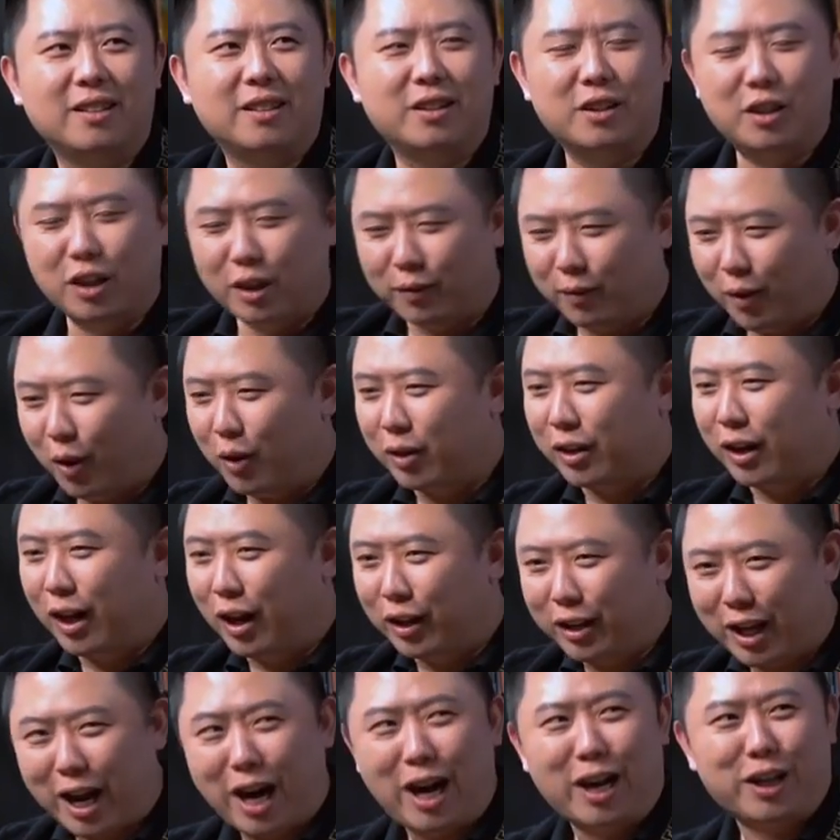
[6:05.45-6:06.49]
When you, you have, have all,
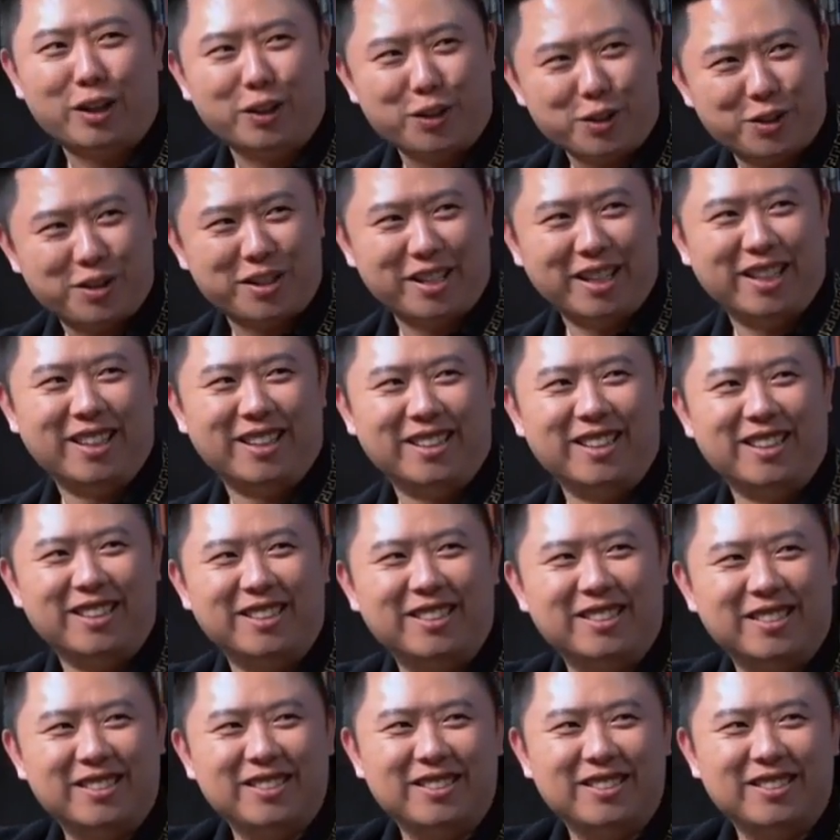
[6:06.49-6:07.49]
all the artists, yeah, yeah. yeah.